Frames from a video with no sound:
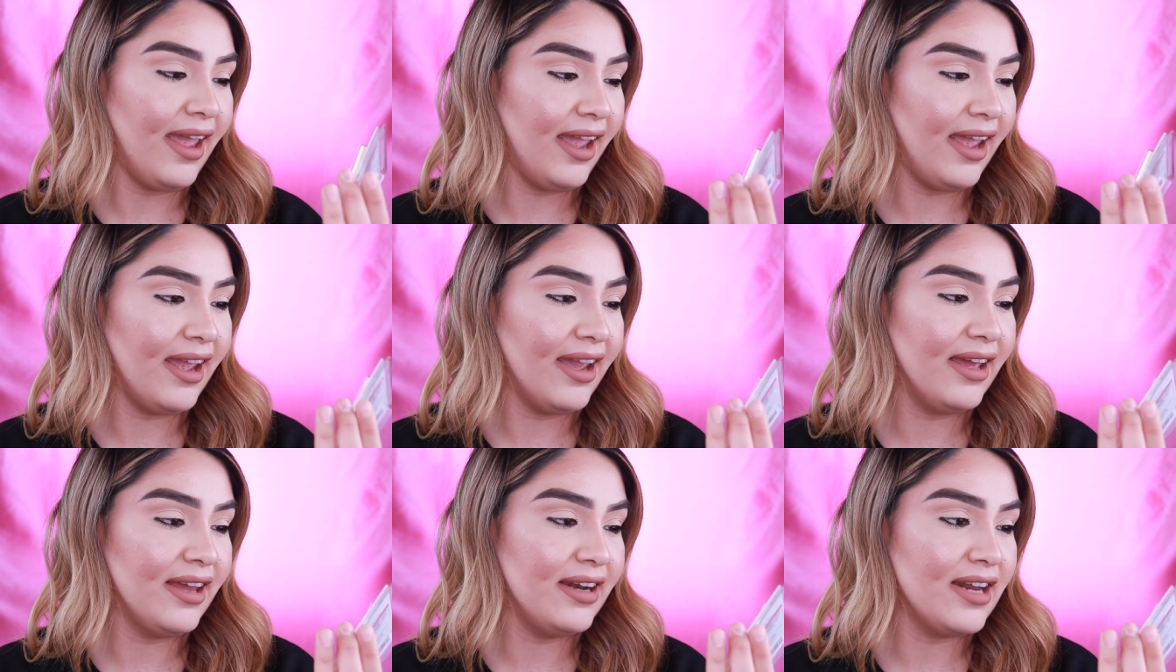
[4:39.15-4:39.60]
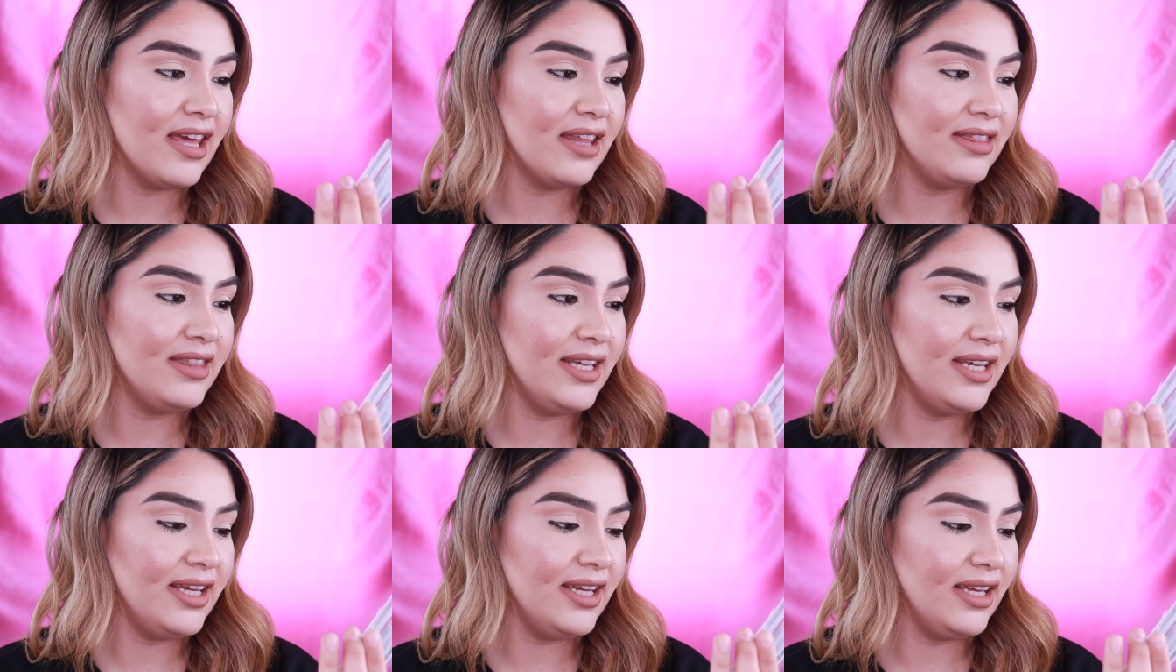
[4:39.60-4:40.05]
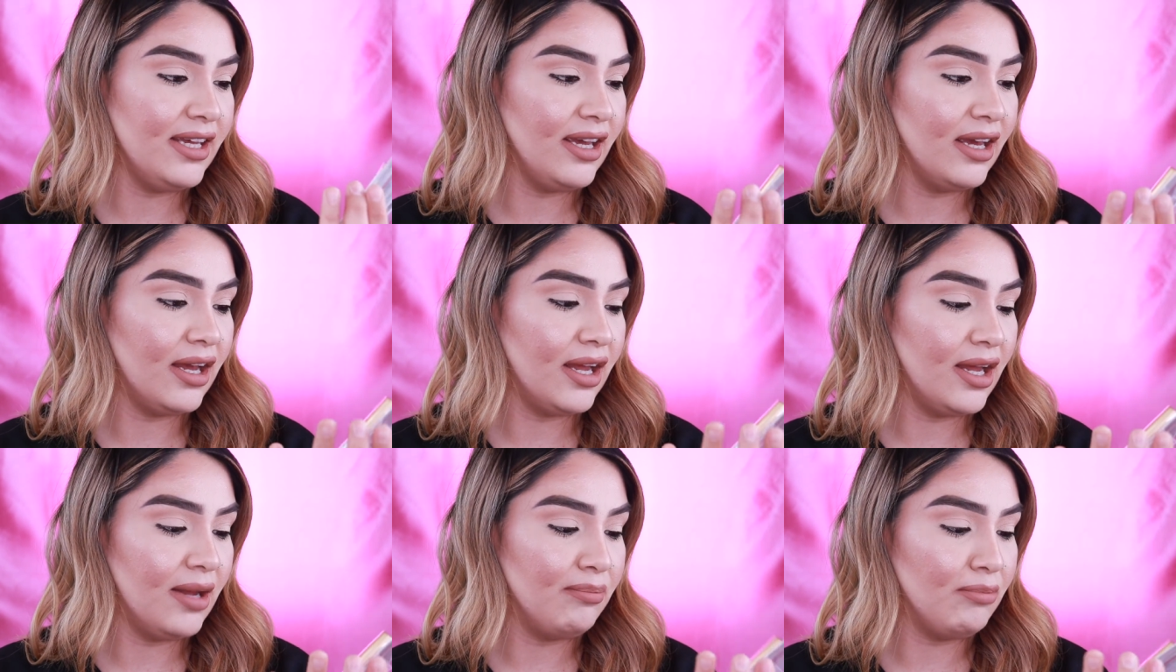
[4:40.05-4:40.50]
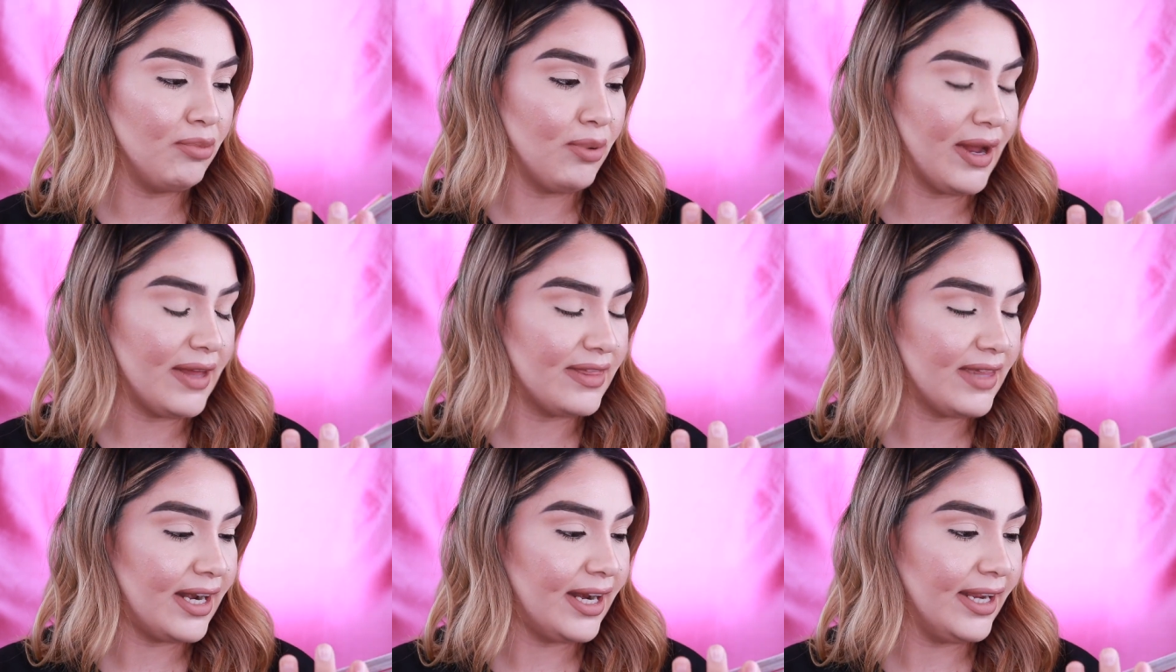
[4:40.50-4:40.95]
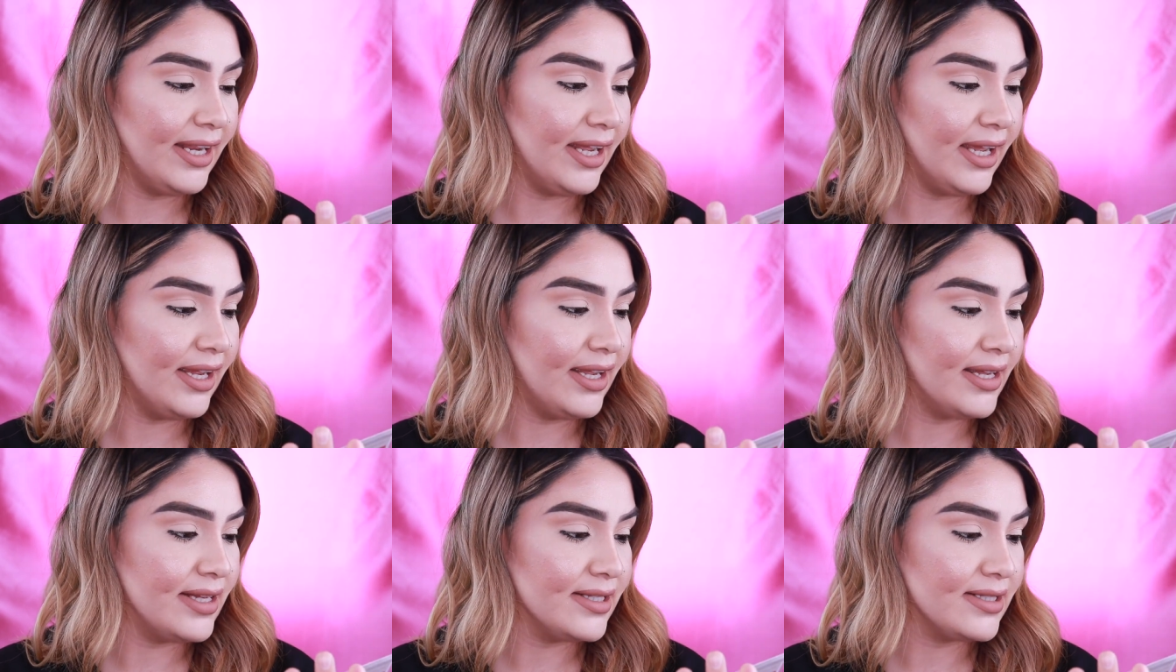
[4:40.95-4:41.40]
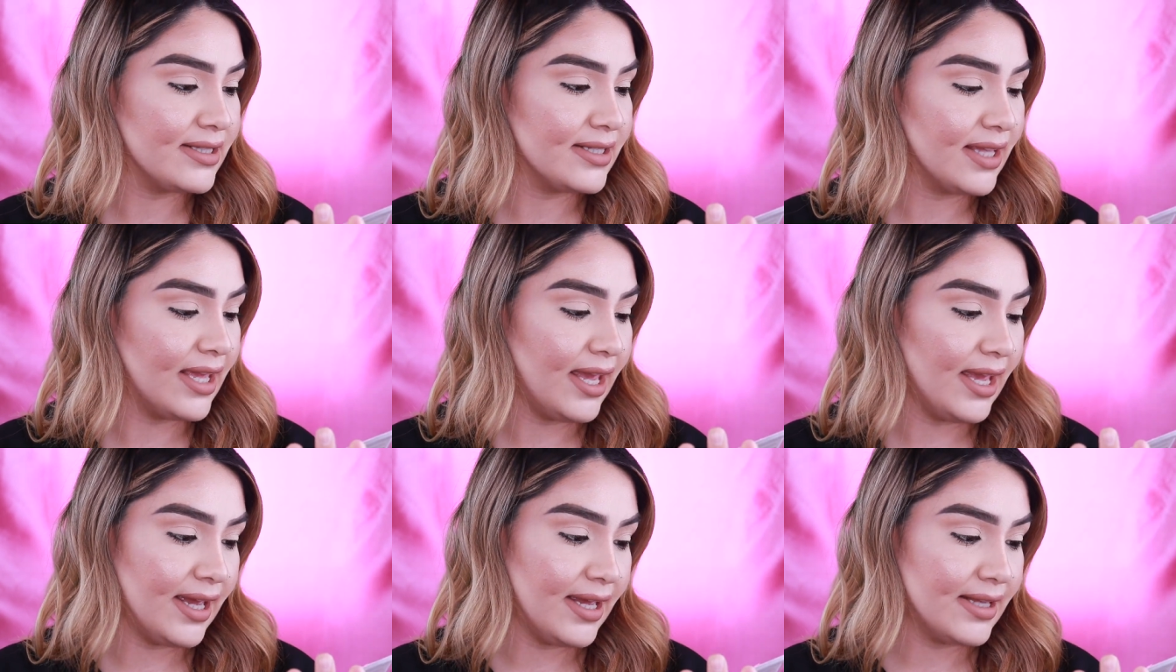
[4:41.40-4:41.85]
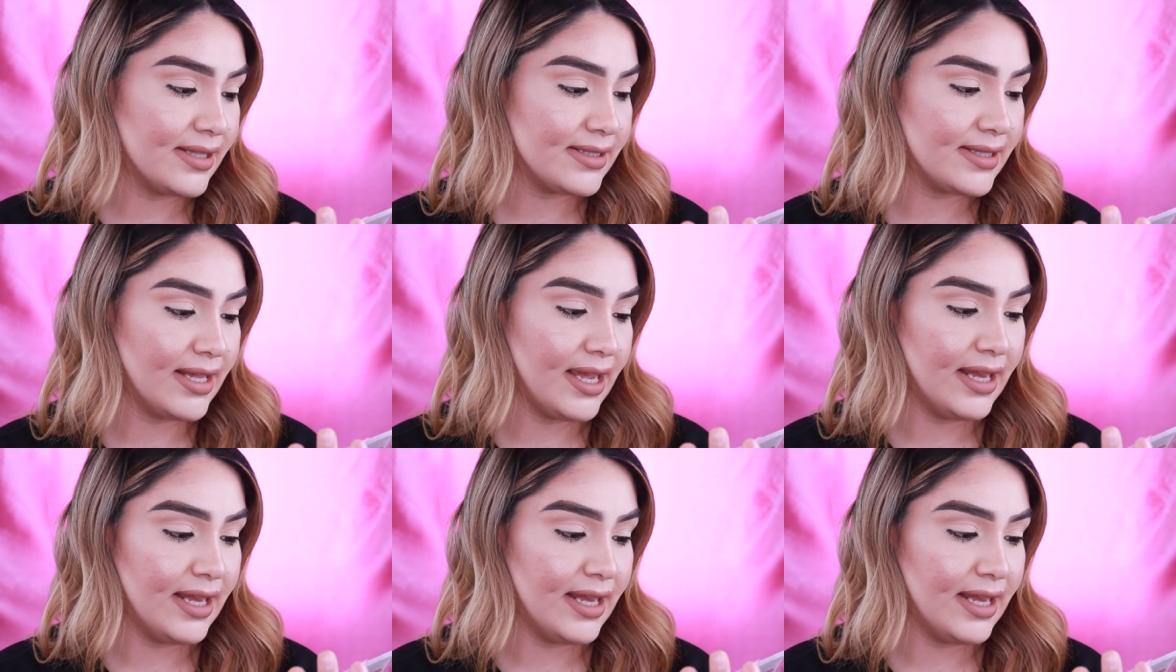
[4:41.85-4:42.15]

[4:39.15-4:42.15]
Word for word: and the um, brand that I get is Kiss